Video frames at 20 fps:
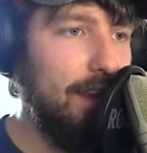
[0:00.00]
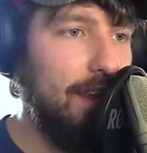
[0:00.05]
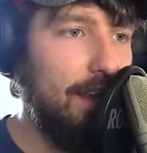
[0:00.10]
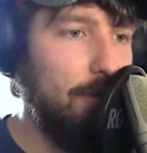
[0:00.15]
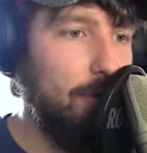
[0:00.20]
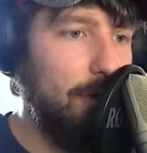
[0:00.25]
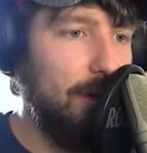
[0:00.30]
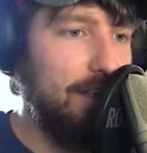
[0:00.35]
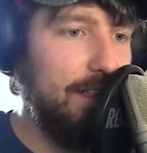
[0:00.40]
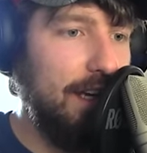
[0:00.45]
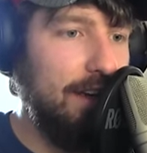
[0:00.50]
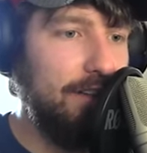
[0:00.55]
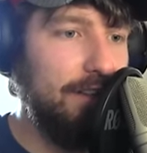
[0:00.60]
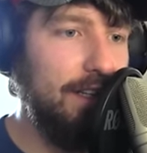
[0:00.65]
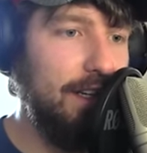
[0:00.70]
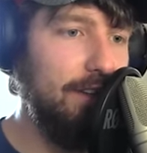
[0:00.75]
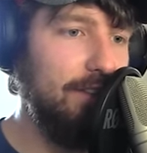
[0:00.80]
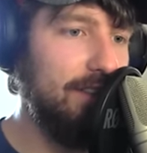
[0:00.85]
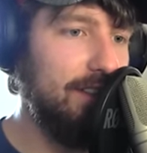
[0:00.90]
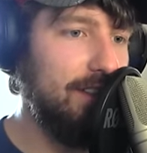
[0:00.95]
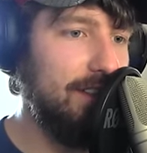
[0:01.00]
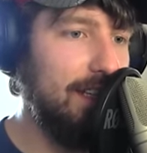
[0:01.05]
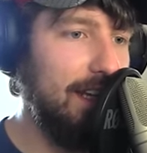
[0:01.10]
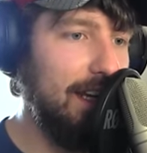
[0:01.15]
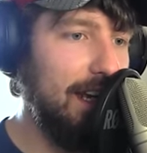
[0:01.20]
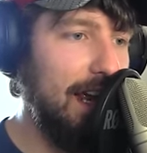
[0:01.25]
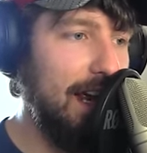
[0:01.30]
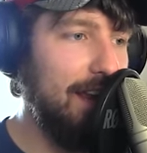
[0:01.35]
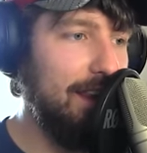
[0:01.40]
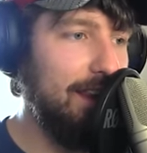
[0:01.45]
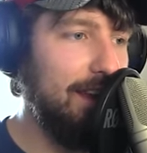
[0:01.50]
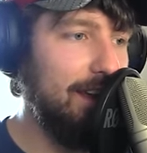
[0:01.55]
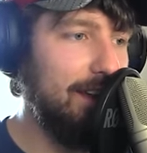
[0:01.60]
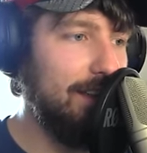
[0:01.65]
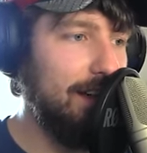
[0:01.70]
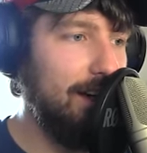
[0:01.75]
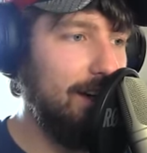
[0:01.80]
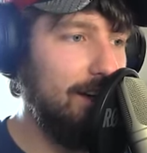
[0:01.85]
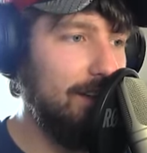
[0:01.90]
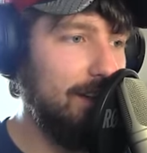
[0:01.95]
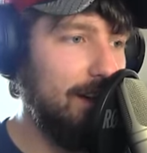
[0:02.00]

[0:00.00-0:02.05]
it works out. Didn't even see a guy the entire